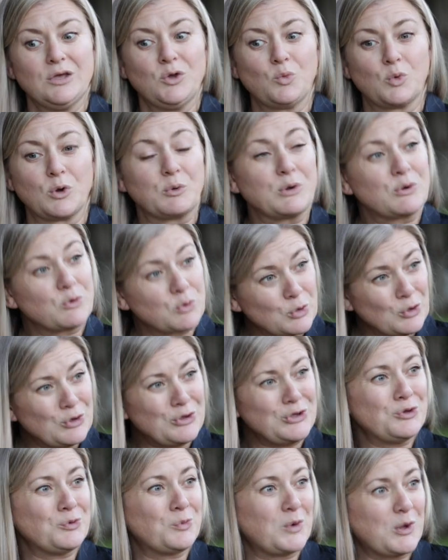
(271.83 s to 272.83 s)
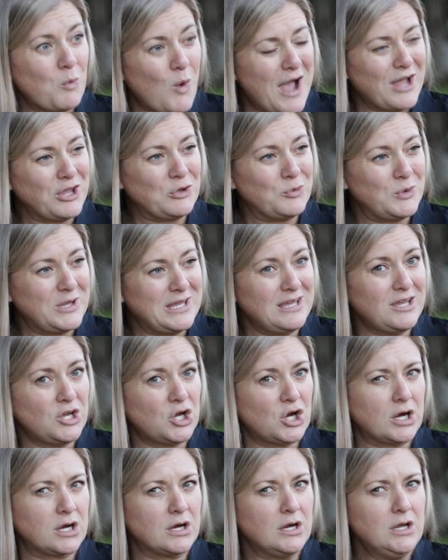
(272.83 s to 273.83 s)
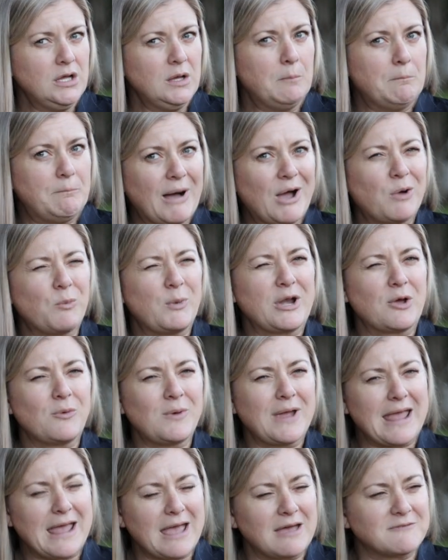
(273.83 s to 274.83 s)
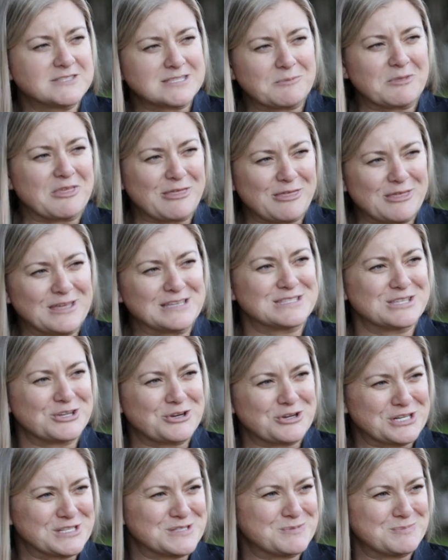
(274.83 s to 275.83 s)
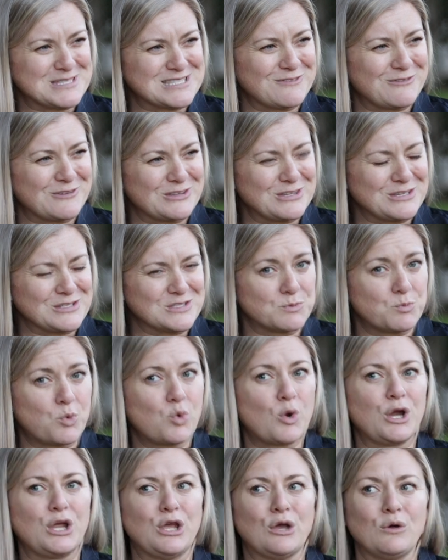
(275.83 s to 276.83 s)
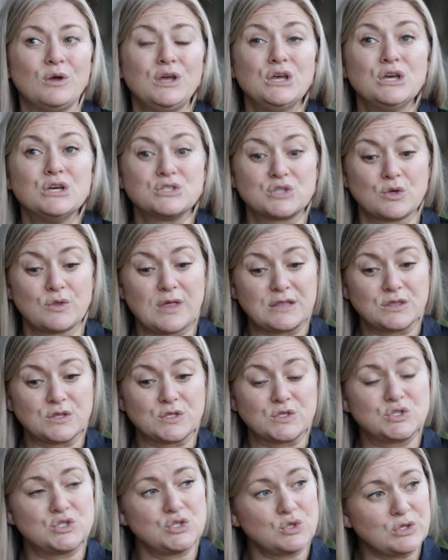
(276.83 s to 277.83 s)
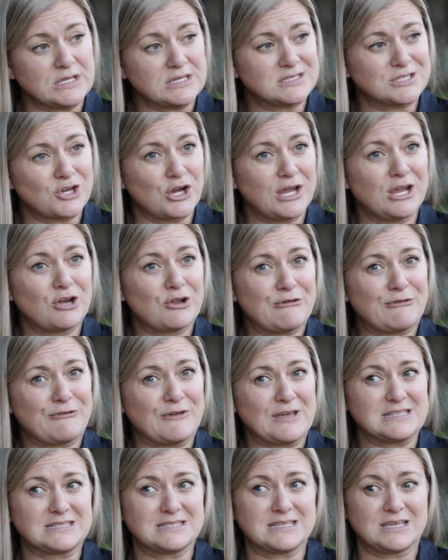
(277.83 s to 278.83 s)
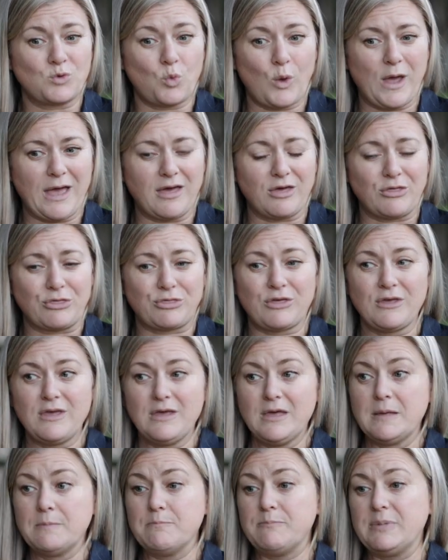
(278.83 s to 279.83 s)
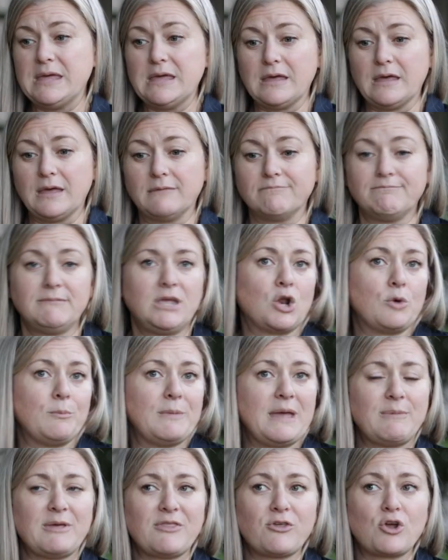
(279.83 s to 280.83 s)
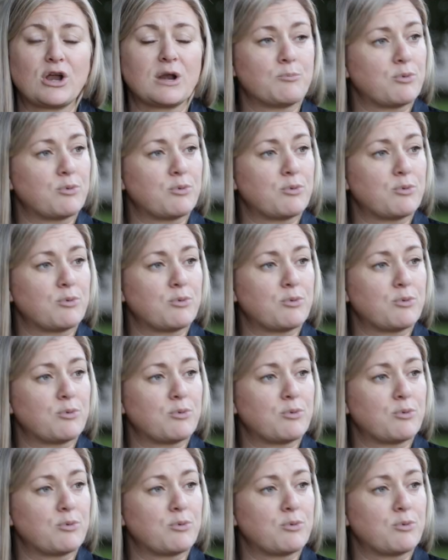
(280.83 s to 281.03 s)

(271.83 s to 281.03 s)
we're recruiting you, we want you here, but we don't have some of the things that are going to specifically support you. So then students are interfacing with being, maybe they're at a